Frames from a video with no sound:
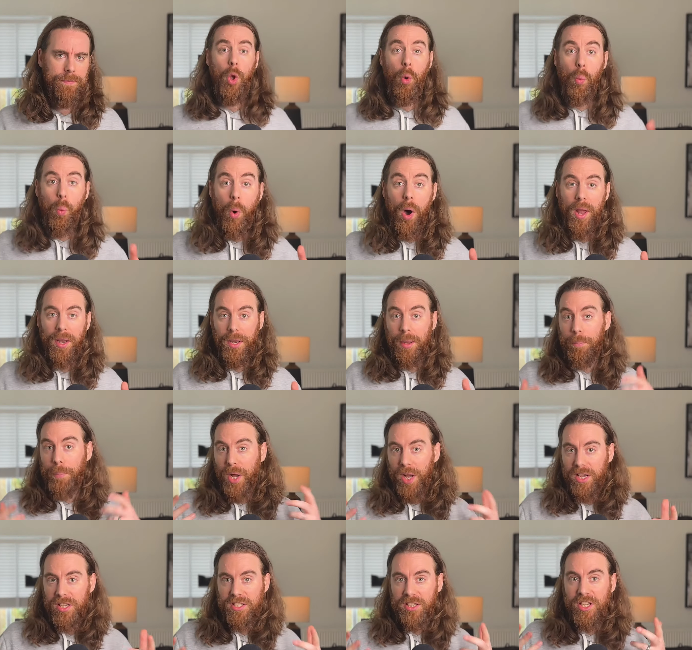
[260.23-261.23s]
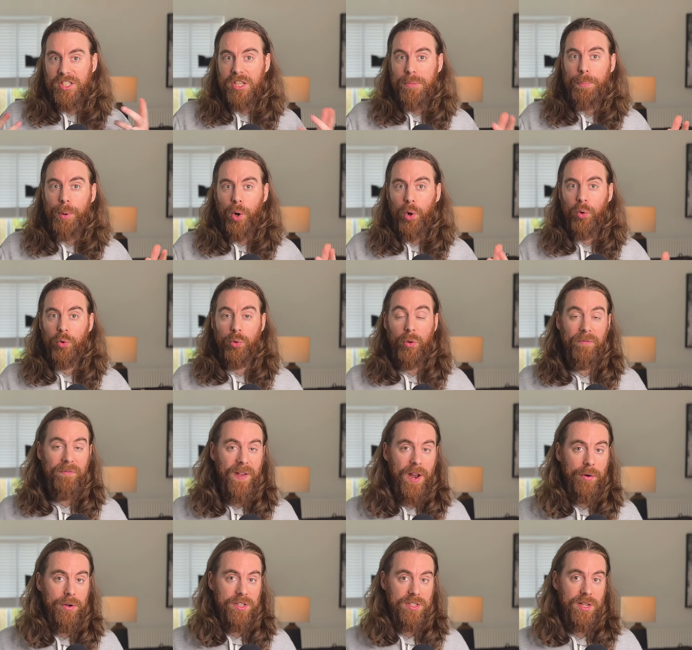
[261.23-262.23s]
One, personalize the bowls with
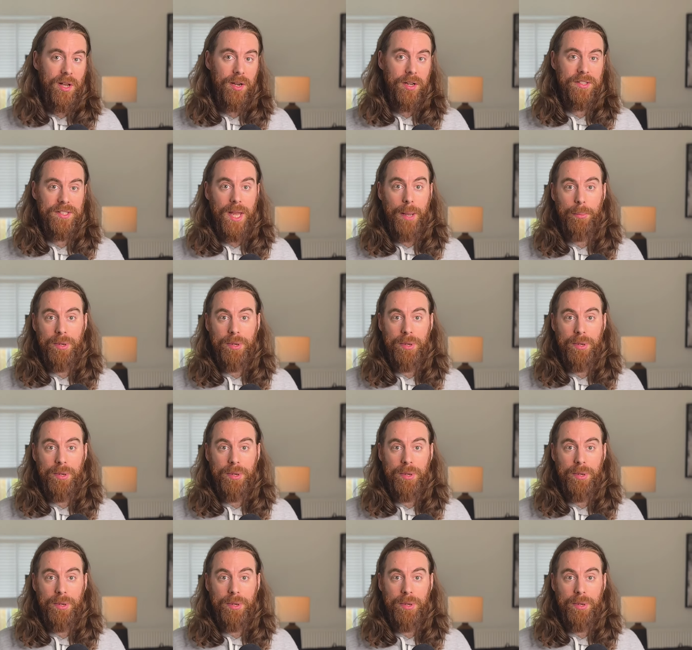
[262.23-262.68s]
various colors and